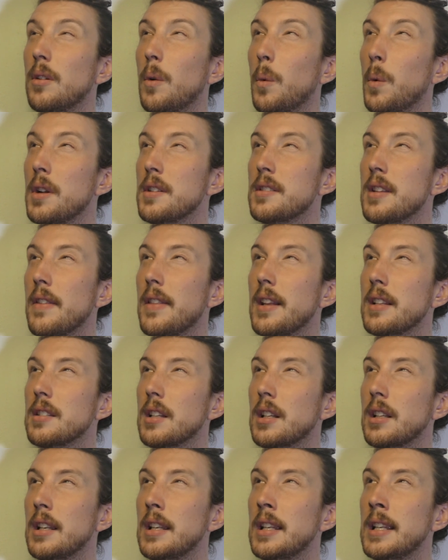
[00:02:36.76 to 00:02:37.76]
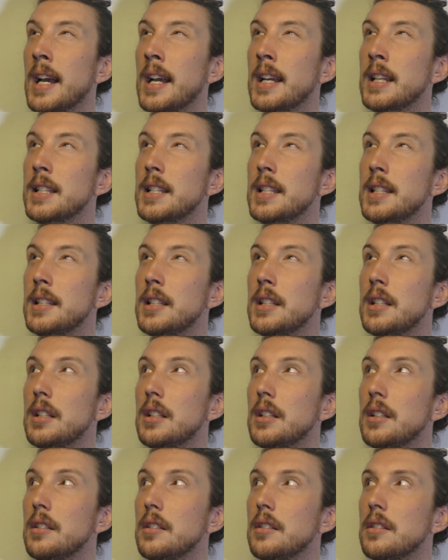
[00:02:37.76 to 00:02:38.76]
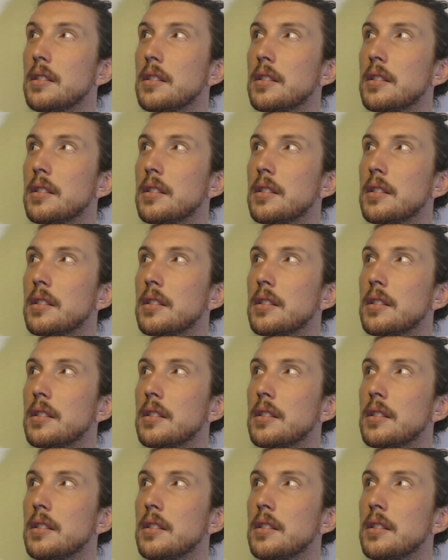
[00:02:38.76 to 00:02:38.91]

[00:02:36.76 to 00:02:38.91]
What is that? That's like 90.